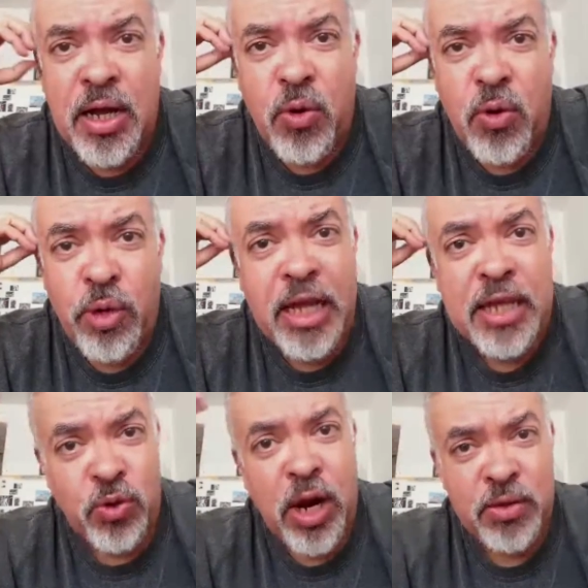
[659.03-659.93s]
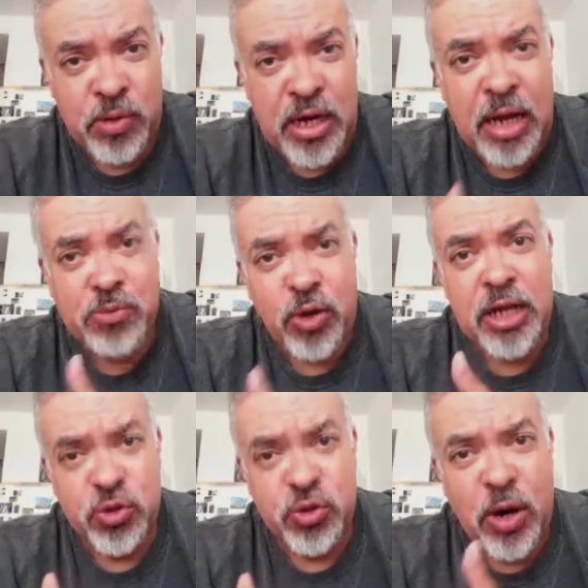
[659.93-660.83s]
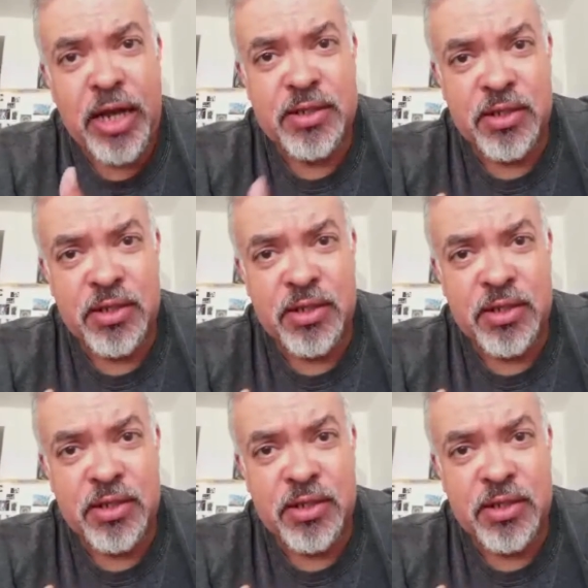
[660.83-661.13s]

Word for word: when I try when I'm trying to write a